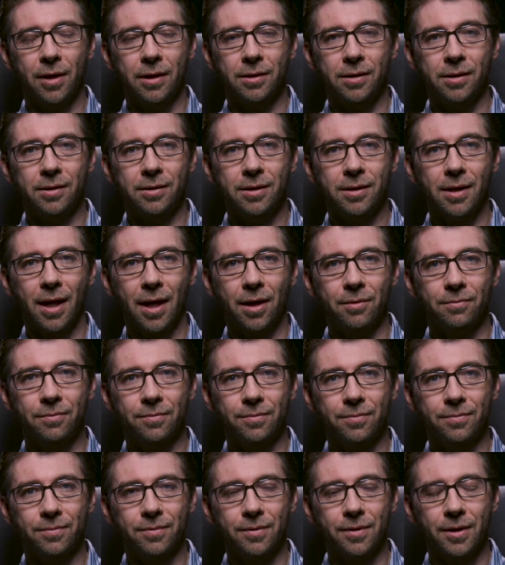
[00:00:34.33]
I didn't have
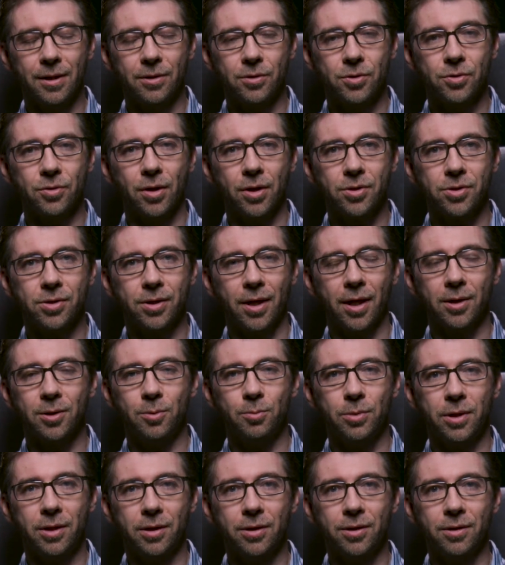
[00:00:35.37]
instruction how to
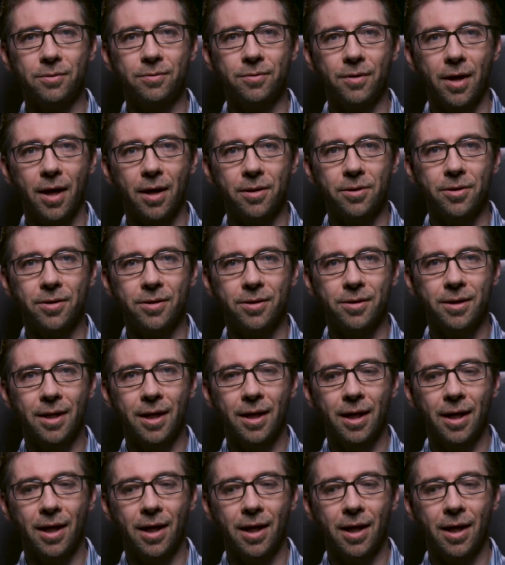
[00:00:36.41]
be a good father.